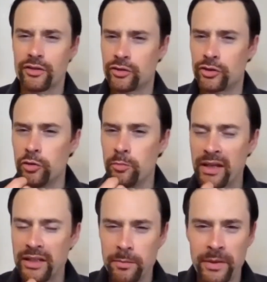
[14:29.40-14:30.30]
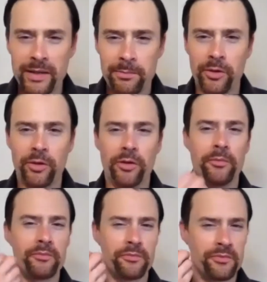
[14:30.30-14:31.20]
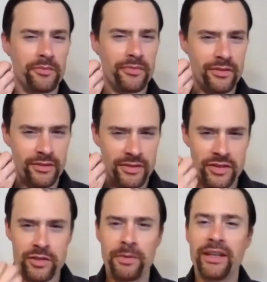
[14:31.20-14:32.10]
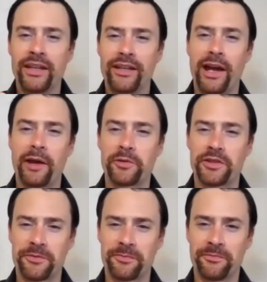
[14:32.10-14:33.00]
Too many people speak it out.